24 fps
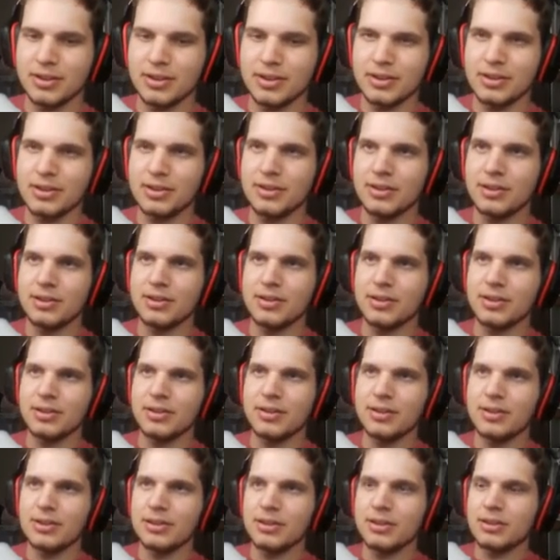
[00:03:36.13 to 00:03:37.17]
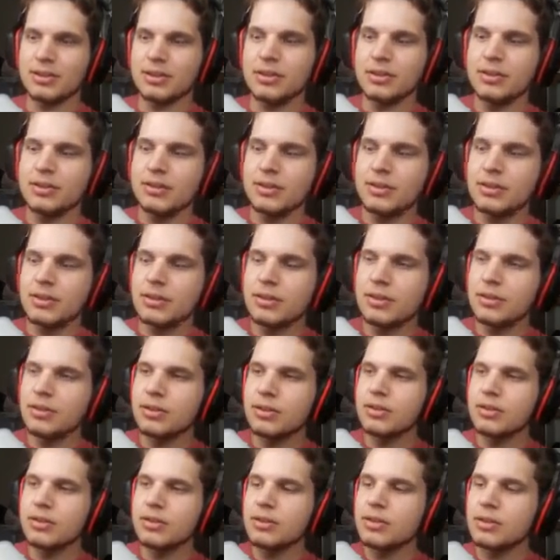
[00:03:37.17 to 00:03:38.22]

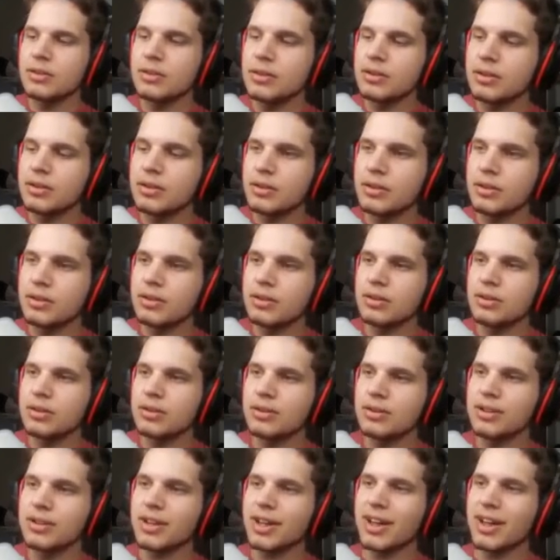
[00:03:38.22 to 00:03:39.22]
Nobody speaks.